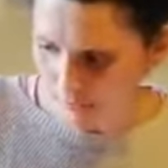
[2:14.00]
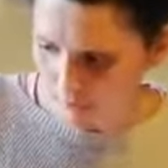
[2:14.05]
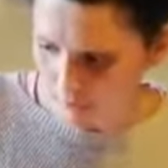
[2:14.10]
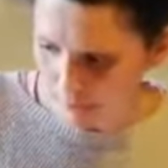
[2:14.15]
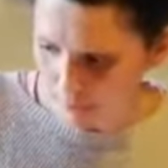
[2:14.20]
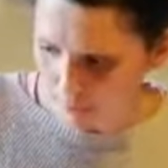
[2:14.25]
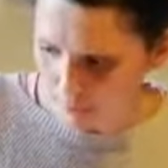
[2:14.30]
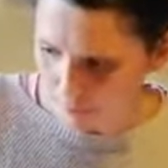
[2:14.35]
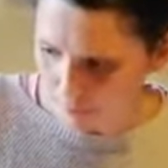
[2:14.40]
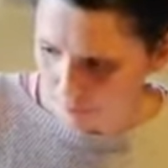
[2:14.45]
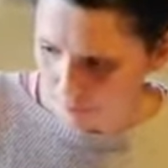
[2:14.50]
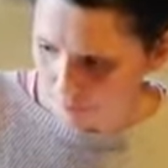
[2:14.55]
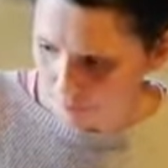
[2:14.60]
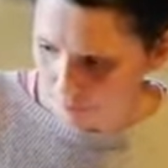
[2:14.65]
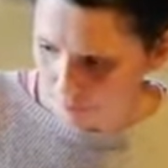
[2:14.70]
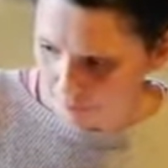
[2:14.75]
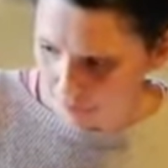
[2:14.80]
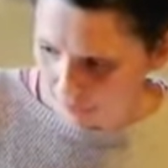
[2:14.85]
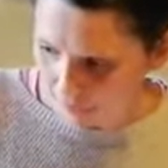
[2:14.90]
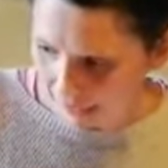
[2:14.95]
I've labelled them.
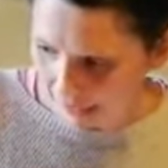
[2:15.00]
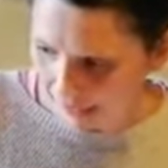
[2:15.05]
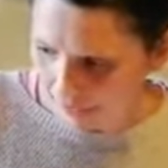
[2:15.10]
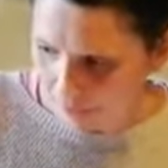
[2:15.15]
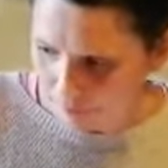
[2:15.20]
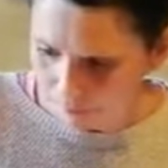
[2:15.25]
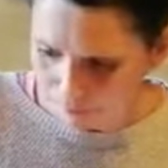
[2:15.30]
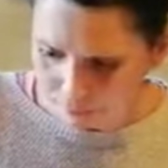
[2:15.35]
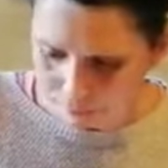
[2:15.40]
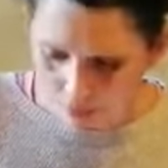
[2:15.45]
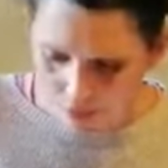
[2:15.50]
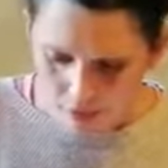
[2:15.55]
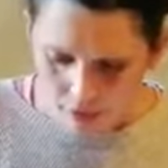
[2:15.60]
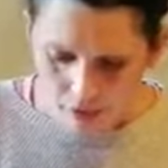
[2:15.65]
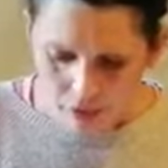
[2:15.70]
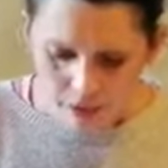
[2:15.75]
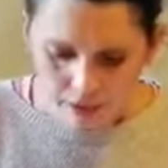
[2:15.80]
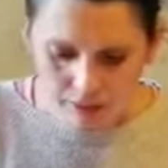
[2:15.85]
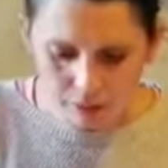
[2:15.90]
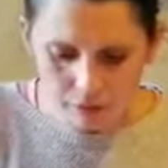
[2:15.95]
Okay,
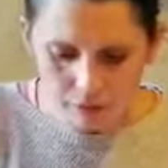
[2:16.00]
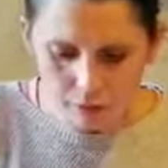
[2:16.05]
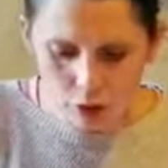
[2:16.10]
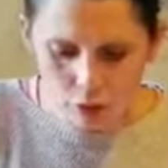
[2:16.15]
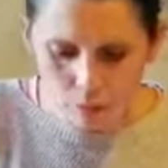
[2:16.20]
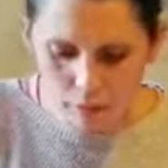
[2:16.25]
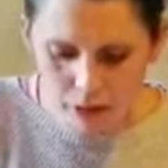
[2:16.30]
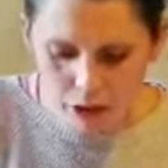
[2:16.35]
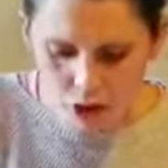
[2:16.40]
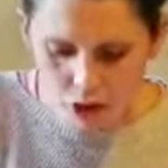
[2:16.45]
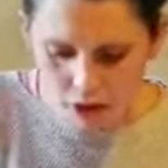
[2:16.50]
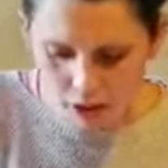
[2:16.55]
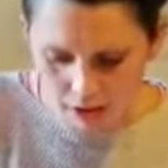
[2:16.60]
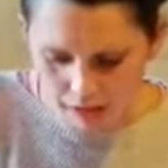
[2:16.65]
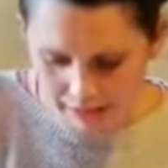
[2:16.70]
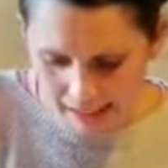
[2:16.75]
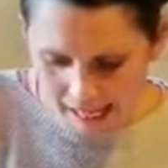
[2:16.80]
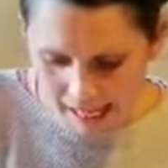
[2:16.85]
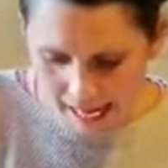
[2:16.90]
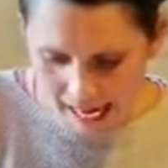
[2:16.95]
so I've got my
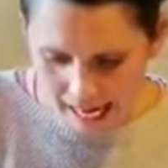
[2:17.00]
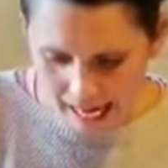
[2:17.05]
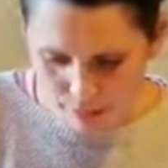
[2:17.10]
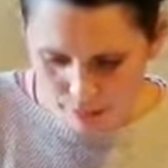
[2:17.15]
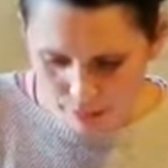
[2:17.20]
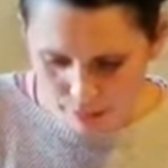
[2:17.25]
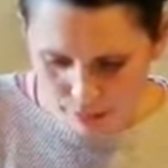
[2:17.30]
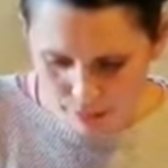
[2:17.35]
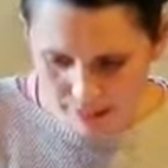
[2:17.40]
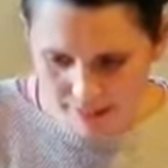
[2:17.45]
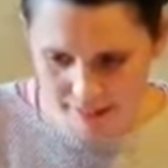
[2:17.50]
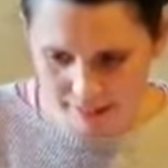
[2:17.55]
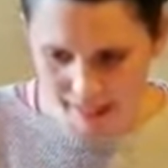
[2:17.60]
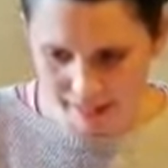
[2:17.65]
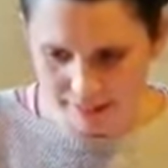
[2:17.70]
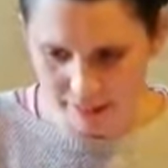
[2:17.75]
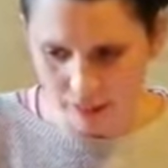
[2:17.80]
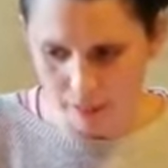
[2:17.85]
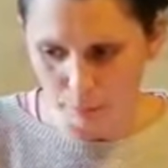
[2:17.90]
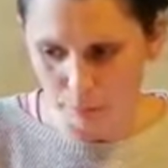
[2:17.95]
jars A and B
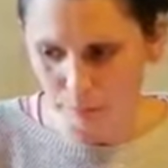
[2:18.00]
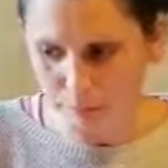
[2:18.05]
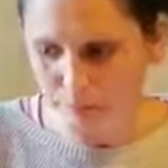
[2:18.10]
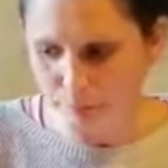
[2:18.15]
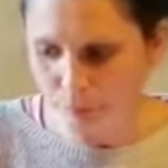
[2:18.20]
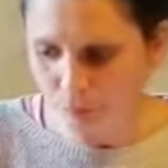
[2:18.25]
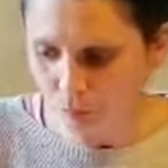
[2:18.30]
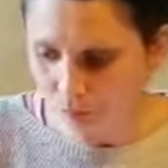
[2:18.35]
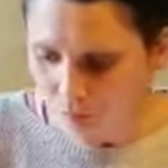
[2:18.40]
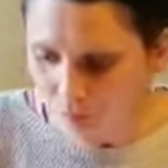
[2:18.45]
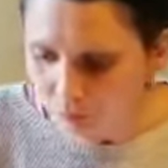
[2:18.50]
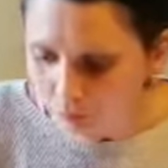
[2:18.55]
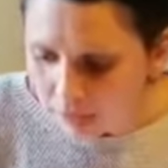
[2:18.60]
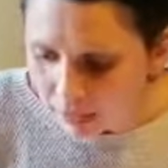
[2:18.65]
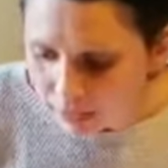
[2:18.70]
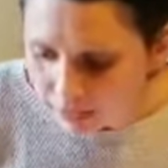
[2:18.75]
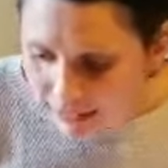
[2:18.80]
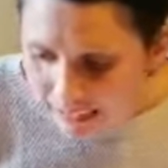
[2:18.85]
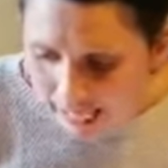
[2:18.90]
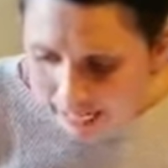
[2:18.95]
set up.
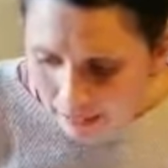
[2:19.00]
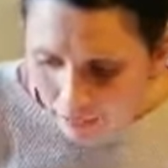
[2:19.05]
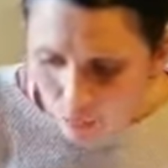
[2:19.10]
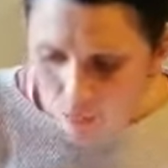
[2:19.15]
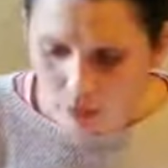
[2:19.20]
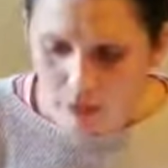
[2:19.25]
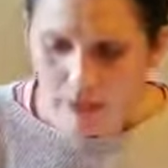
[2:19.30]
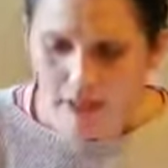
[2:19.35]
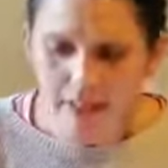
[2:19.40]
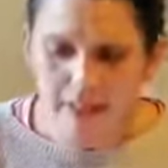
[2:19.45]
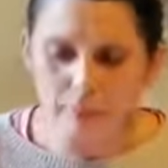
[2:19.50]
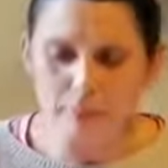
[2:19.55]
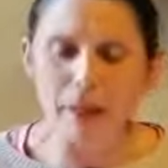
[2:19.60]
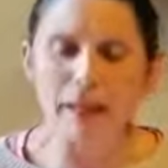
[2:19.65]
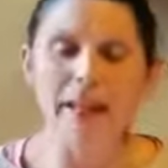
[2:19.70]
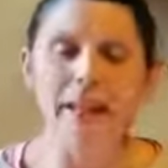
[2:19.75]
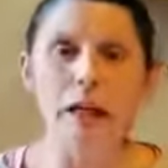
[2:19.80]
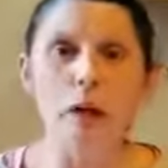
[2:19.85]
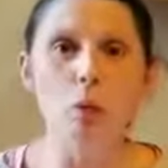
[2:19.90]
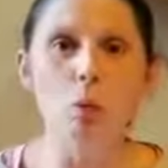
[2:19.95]
Now,
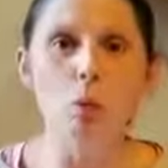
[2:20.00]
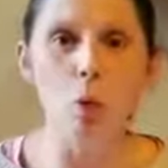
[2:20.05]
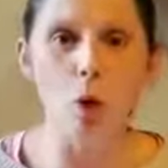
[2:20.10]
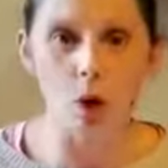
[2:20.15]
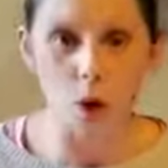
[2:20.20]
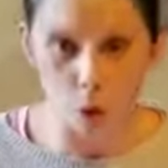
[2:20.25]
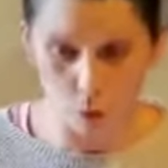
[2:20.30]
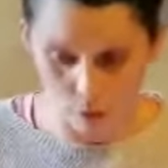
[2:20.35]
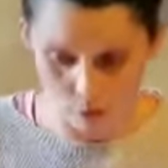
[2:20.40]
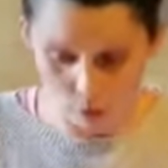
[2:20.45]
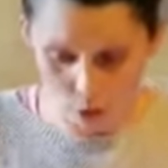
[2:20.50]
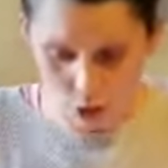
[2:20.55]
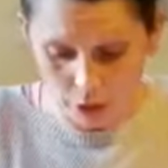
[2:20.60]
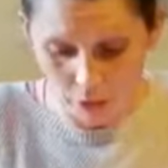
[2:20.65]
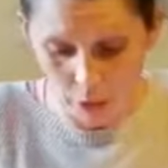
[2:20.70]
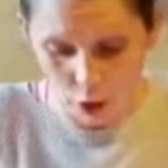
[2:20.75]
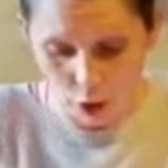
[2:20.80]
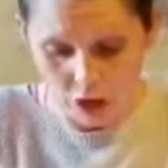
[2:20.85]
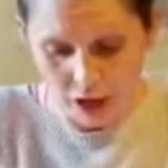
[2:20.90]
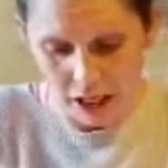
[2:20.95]
depending on what equipment
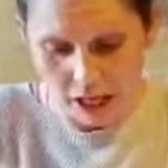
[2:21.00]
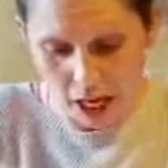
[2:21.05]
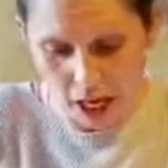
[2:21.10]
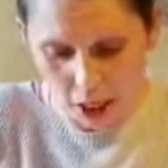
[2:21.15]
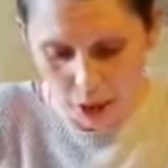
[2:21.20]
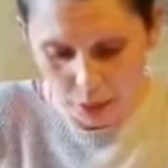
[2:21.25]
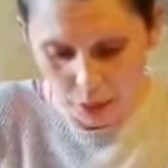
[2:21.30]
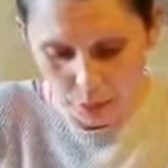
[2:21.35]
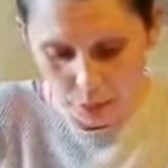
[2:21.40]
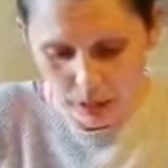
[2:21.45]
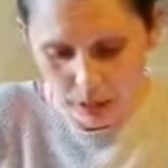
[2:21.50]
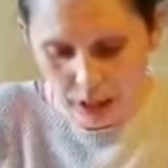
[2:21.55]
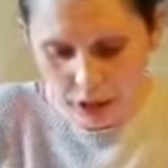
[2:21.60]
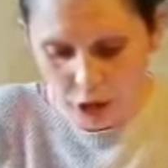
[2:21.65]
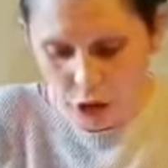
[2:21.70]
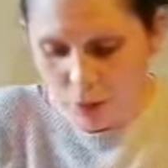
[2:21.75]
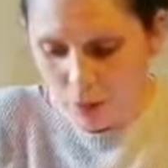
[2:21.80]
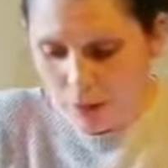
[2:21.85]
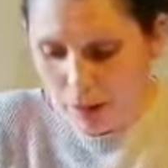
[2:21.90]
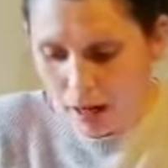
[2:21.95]
you've got at home,
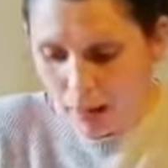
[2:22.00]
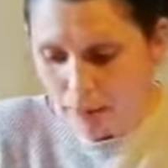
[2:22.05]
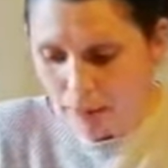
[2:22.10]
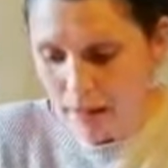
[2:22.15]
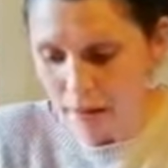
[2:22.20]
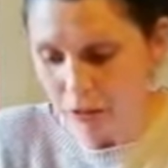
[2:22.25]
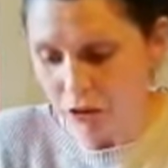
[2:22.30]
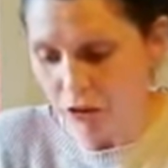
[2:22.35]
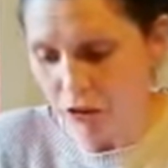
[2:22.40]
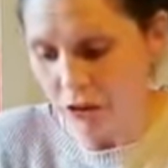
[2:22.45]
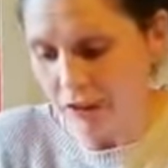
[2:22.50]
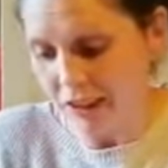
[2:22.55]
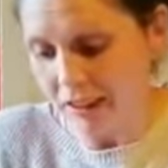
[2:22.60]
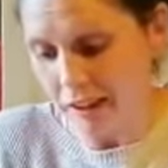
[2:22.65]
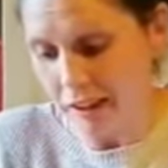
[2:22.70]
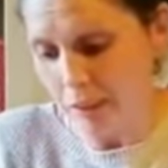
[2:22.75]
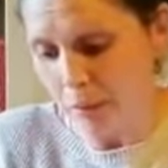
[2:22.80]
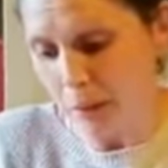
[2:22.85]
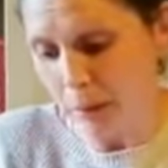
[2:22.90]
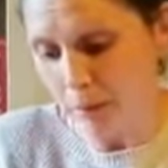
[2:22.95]
you might be able to do this
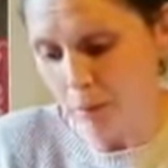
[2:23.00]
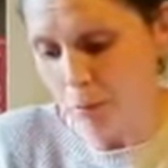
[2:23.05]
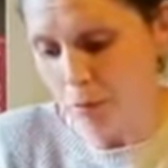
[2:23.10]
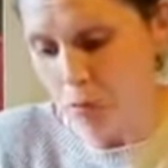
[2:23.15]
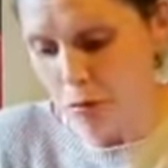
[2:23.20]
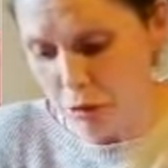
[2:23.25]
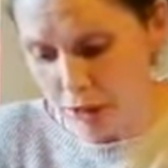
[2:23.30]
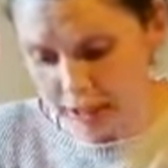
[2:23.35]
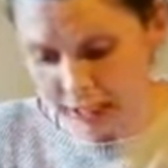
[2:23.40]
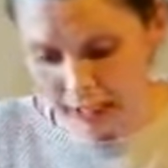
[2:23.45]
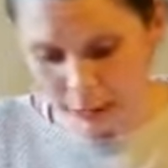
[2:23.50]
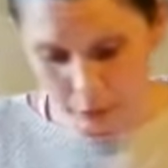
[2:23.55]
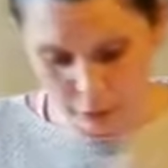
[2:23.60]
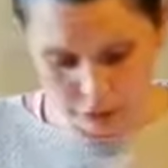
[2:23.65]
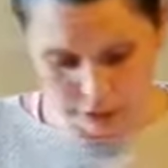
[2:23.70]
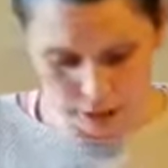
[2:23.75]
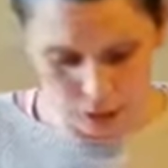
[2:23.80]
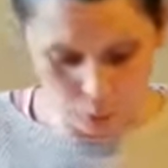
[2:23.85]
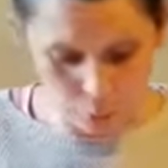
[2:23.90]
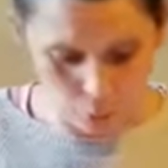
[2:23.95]
experiment really,
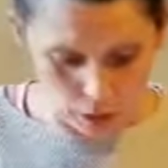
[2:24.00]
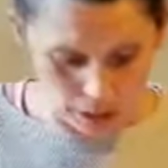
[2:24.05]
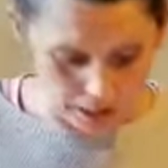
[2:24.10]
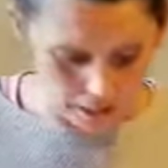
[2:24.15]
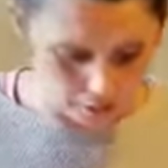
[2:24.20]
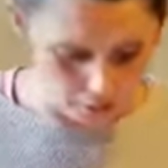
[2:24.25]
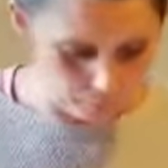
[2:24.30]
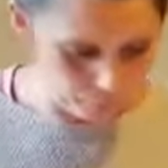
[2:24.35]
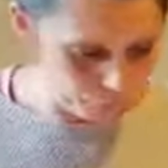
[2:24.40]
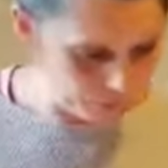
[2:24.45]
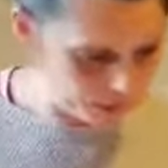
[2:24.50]
really well.